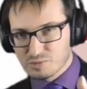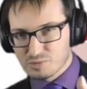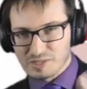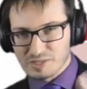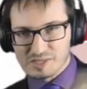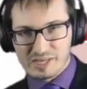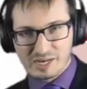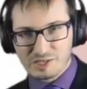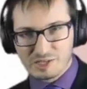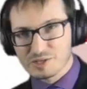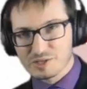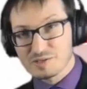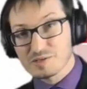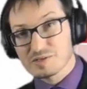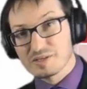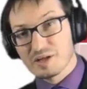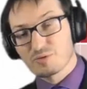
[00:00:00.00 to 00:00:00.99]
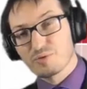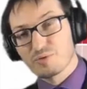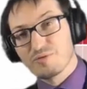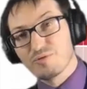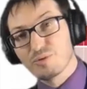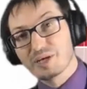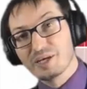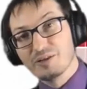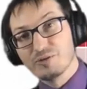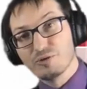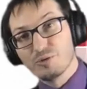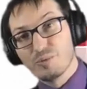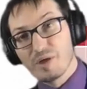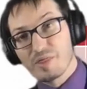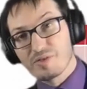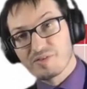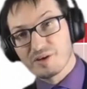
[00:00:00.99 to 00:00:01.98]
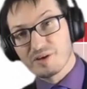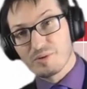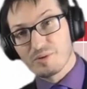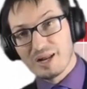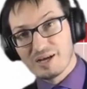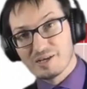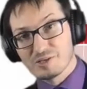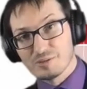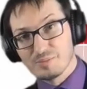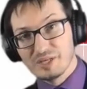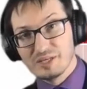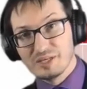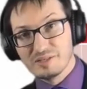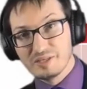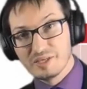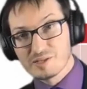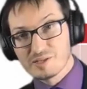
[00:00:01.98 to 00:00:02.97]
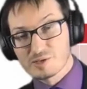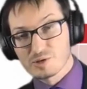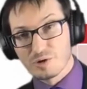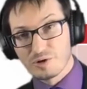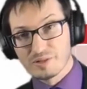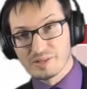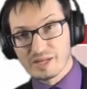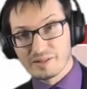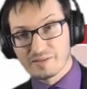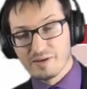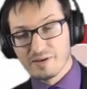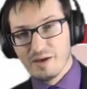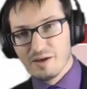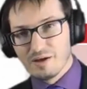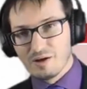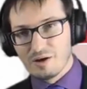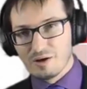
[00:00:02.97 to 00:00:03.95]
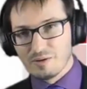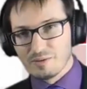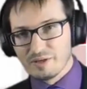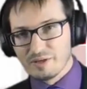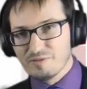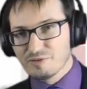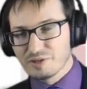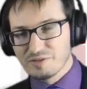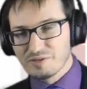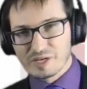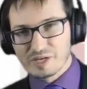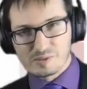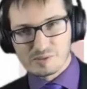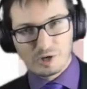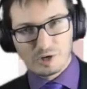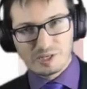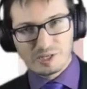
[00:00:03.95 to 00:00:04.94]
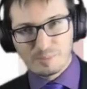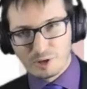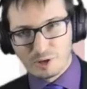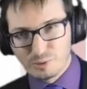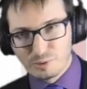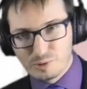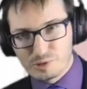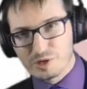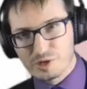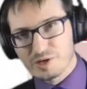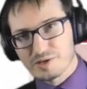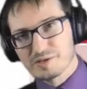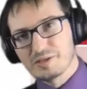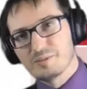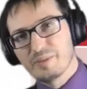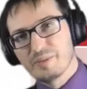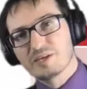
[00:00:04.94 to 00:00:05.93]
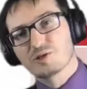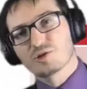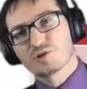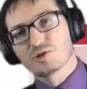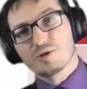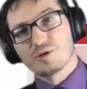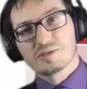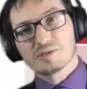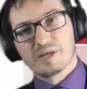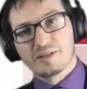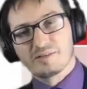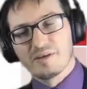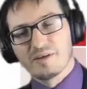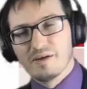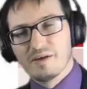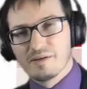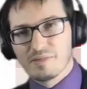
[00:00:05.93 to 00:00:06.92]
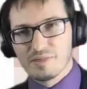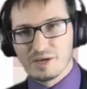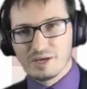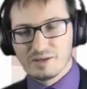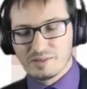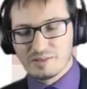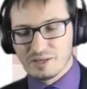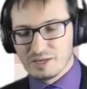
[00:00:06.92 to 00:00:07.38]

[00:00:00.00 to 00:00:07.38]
transactions that we've looked into with serializability and so on, that even if there's multiple users, it makes sure that they